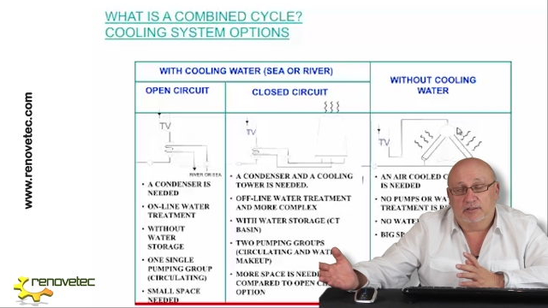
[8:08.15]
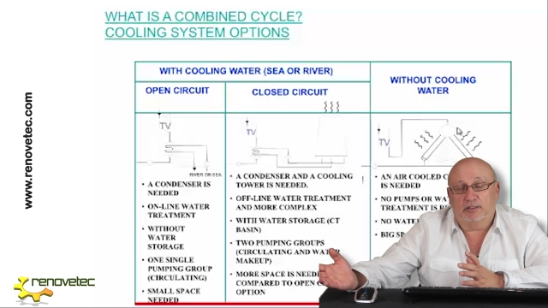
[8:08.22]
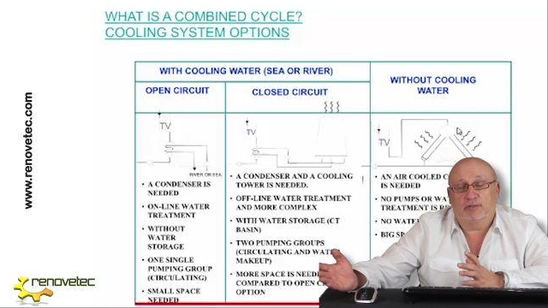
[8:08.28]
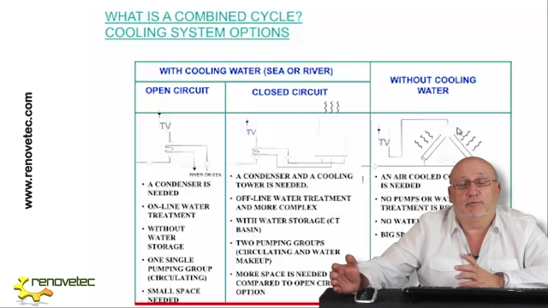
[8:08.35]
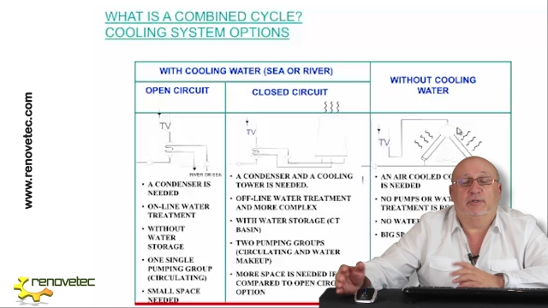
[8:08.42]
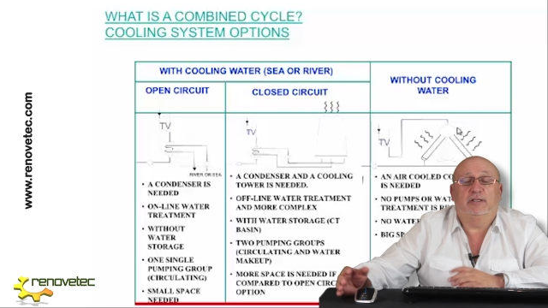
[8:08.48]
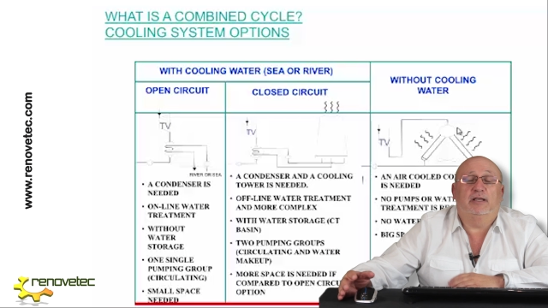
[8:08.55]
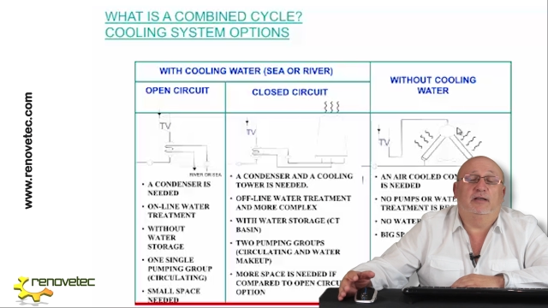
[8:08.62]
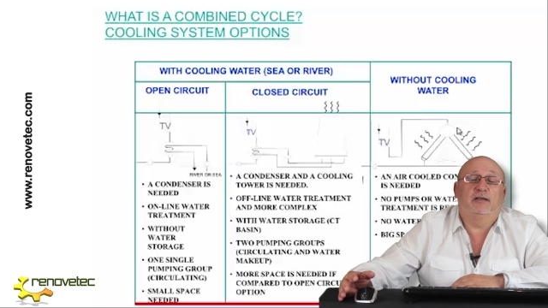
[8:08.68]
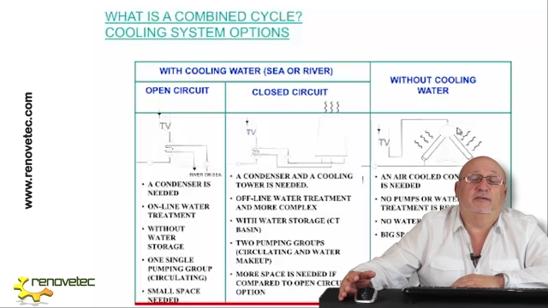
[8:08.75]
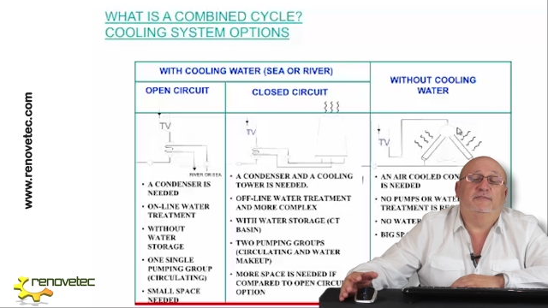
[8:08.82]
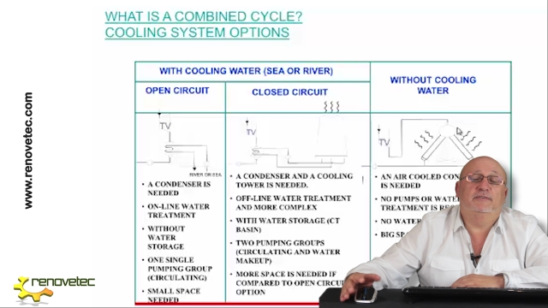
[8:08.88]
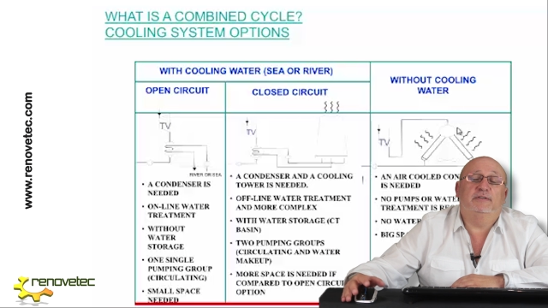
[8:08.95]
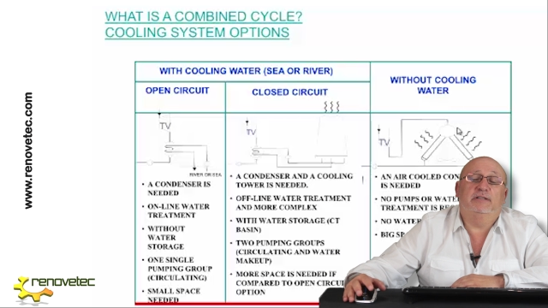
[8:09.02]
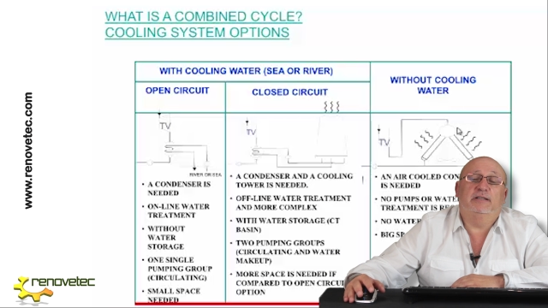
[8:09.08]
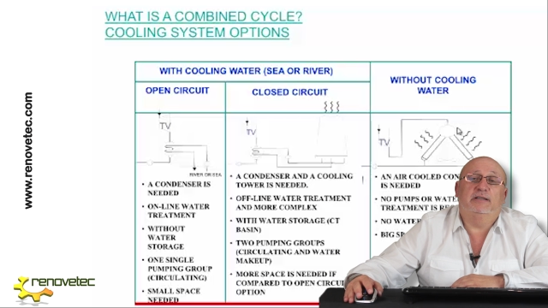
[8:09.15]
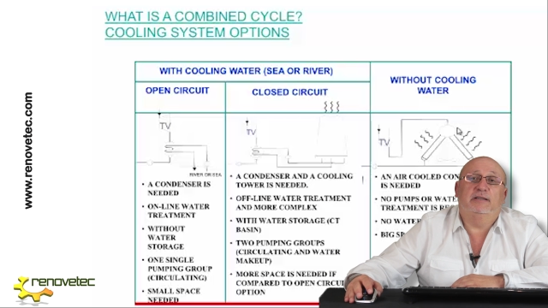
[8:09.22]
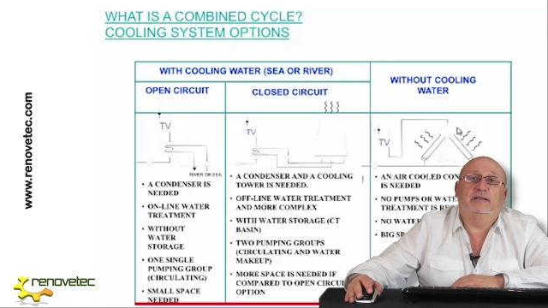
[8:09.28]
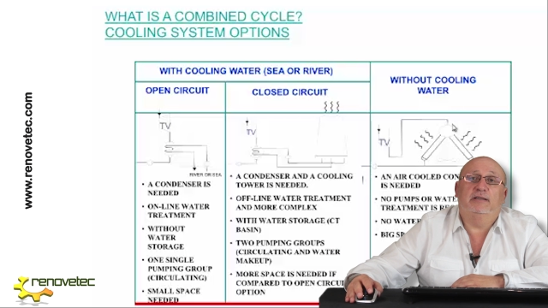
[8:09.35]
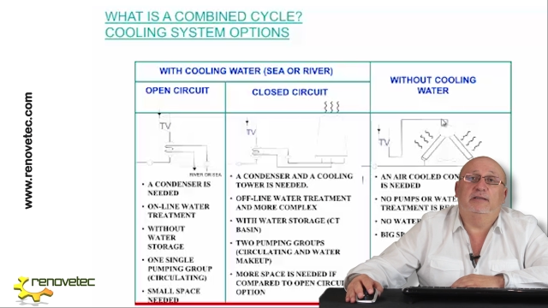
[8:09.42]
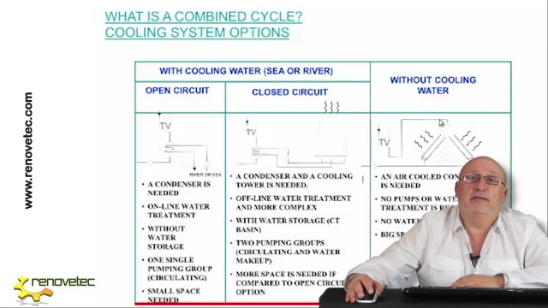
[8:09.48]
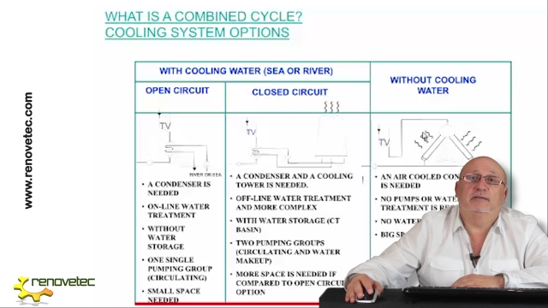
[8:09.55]
that we can have in
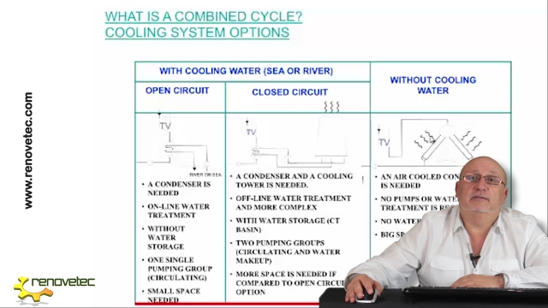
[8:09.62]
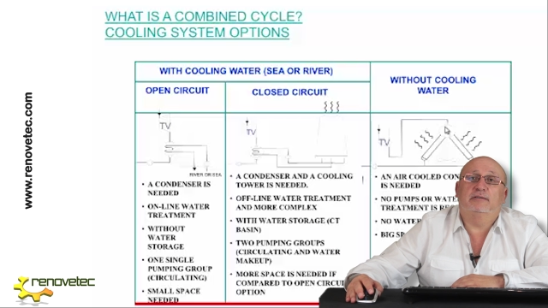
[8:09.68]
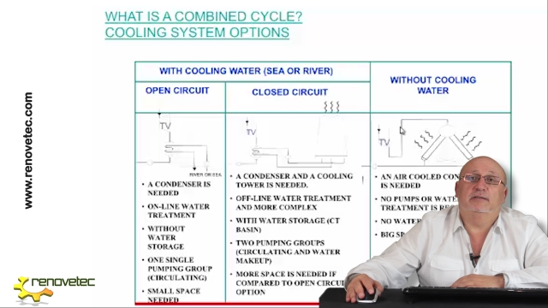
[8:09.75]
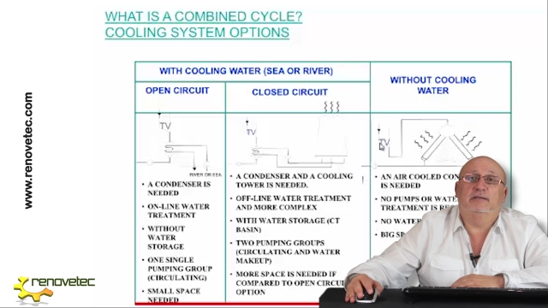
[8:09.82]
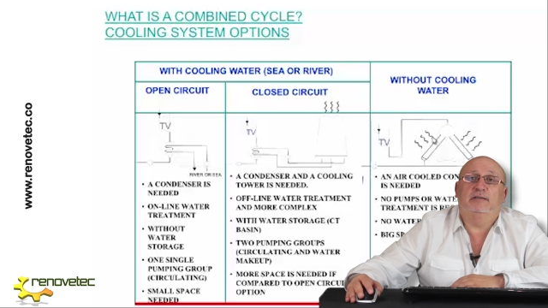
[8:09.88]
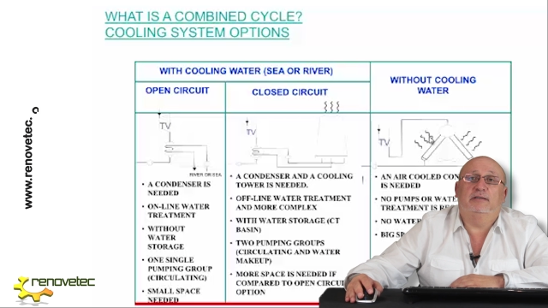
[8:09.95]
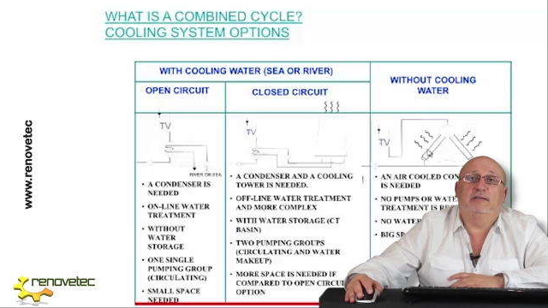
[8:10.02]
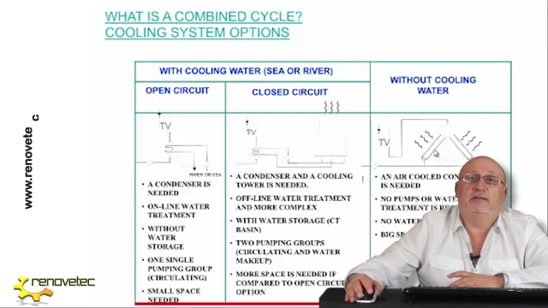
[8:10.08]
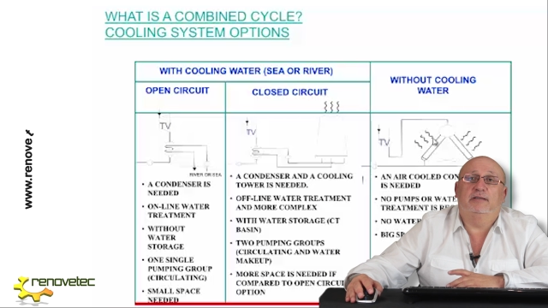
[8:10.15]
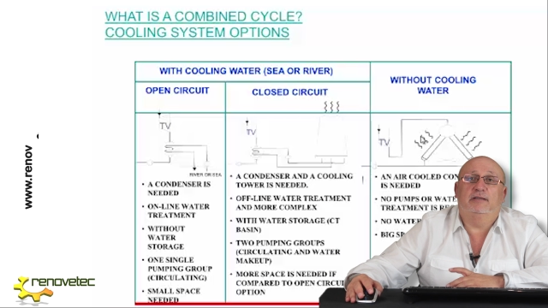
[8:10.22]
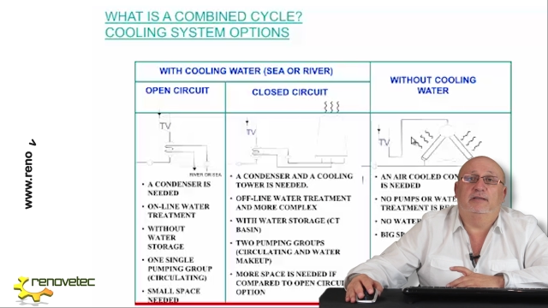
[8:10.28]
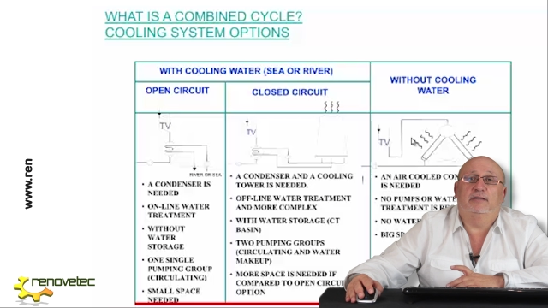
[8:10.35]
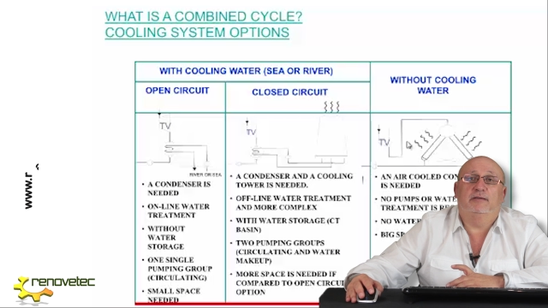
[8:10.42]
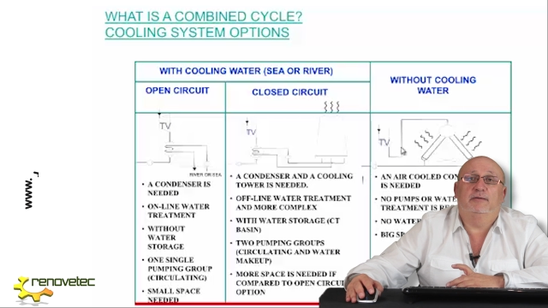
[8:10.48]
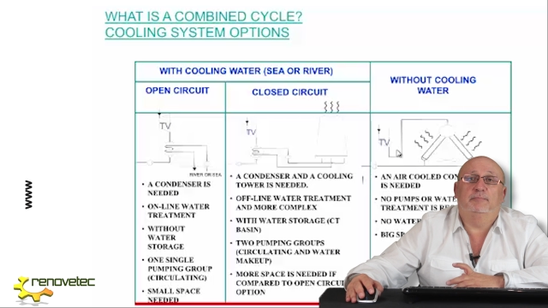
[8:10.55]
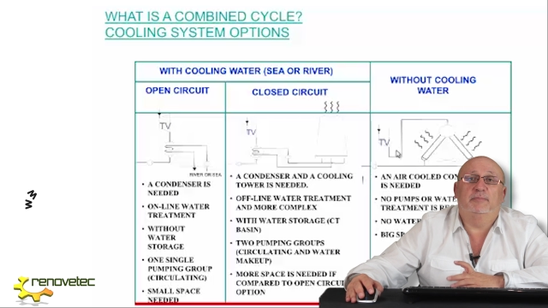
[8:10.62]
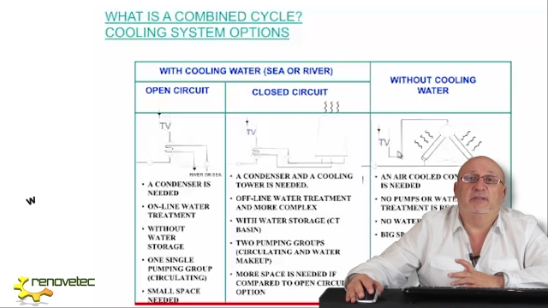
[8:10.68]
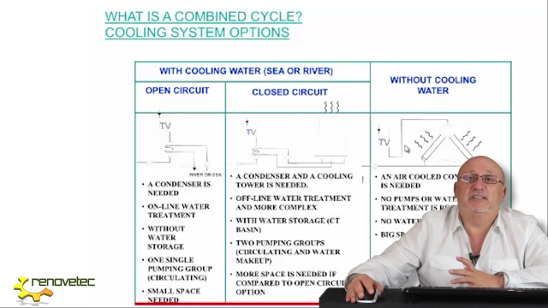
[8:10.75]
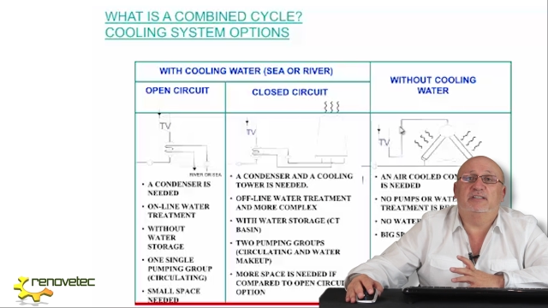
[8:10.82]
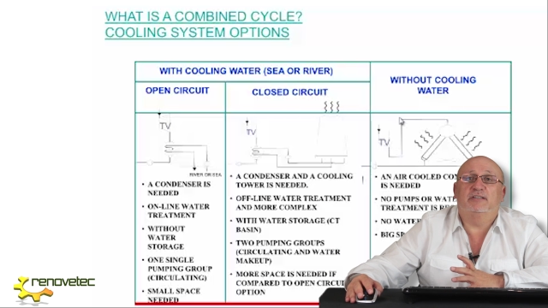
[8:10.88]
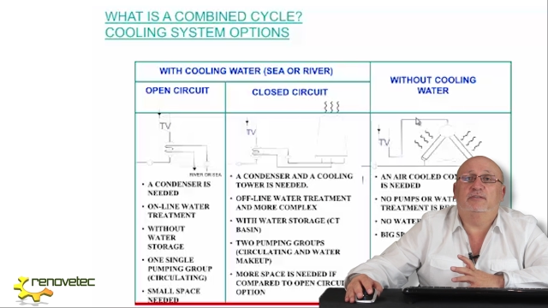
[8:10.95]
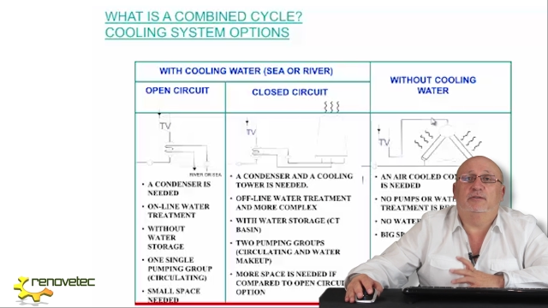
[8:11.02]
the uh,
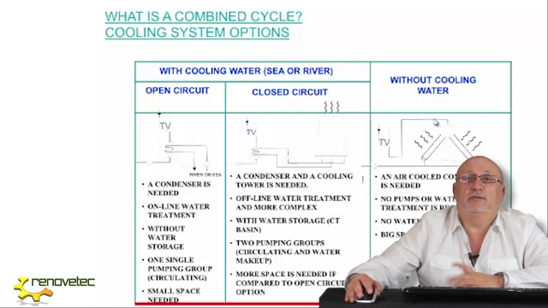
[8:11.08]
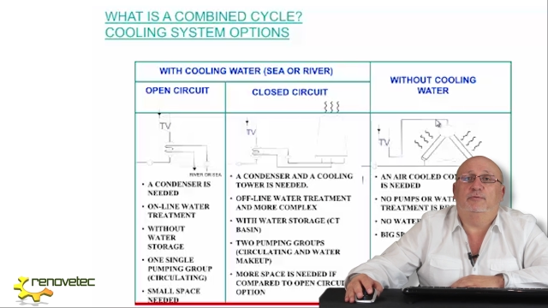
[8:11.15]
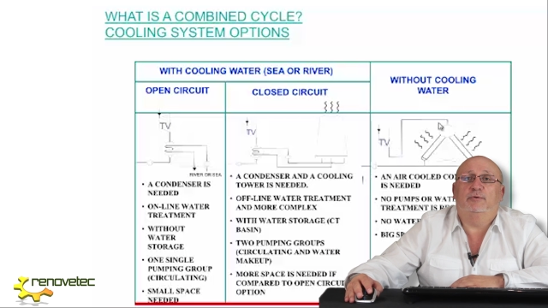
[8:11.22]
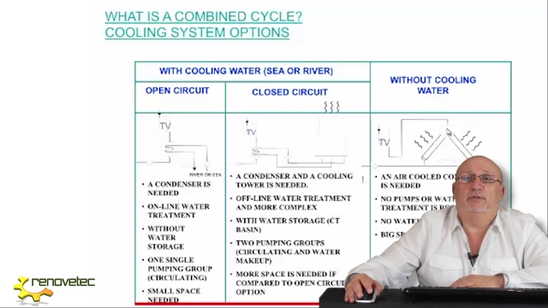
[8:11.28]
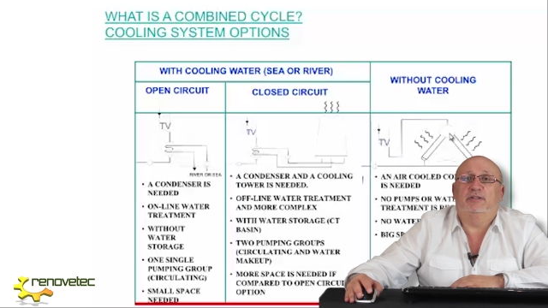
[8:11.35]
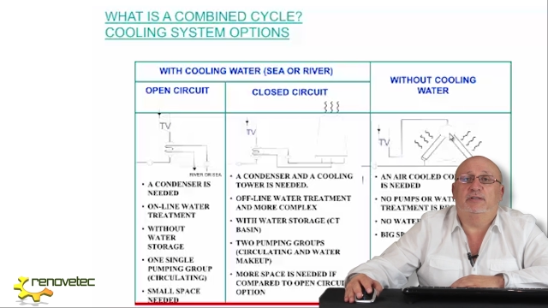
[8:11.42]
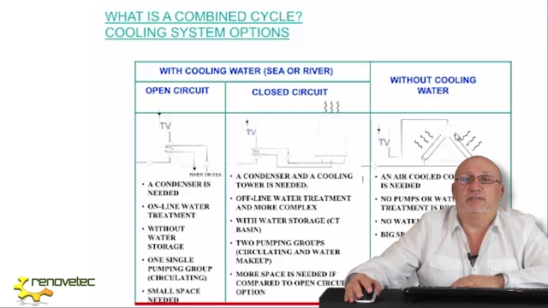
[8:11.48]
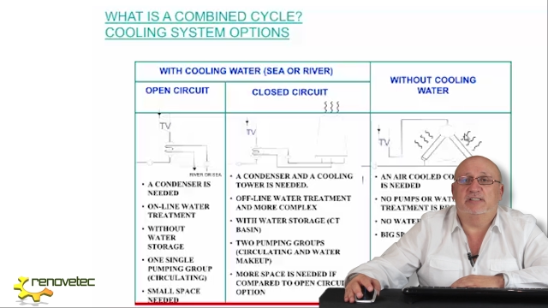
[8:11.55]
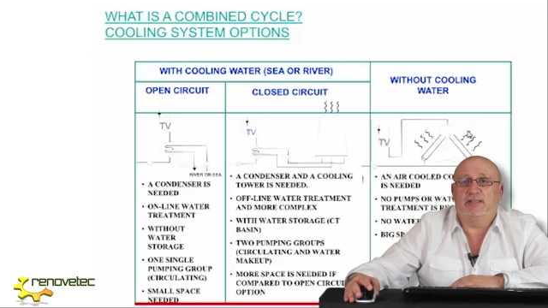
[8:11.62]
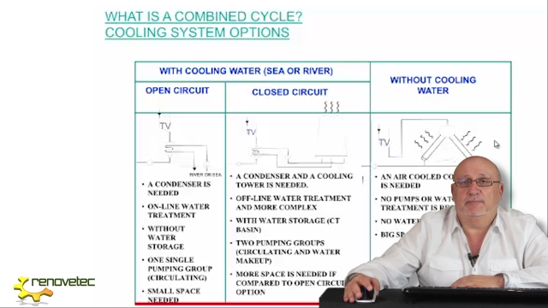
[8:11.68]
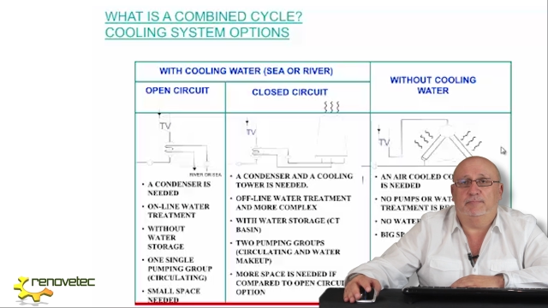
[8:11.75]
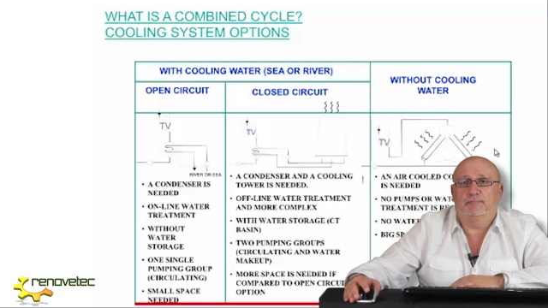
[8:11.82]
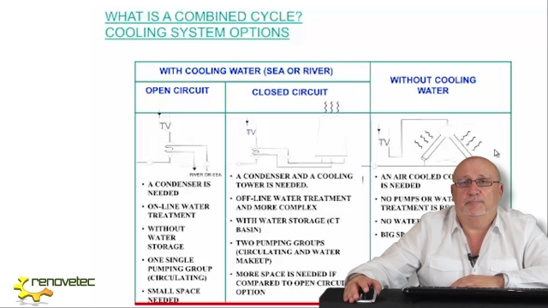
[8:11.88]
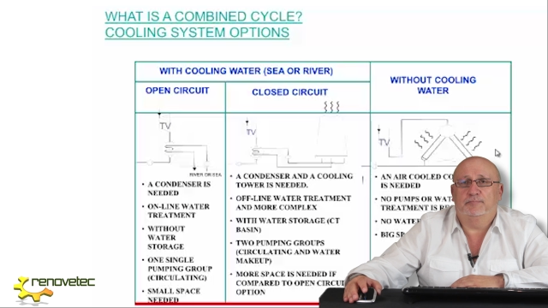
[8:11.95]
mixed with the steam